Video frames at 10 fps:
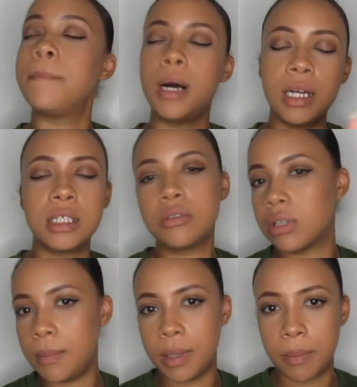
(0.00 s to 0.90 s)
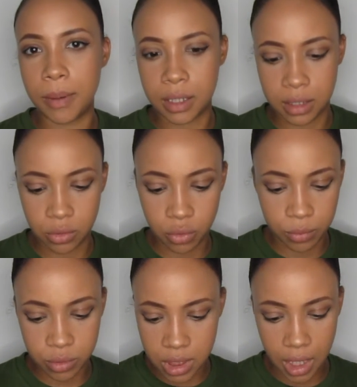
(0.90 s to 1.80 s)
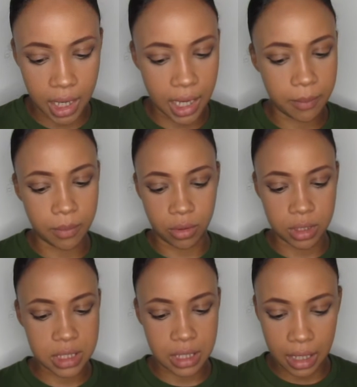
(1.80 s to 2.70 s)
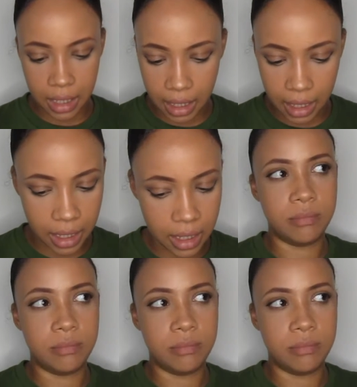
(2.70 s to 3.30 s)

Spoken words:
But it's still going to be up at the normal time on Sunday.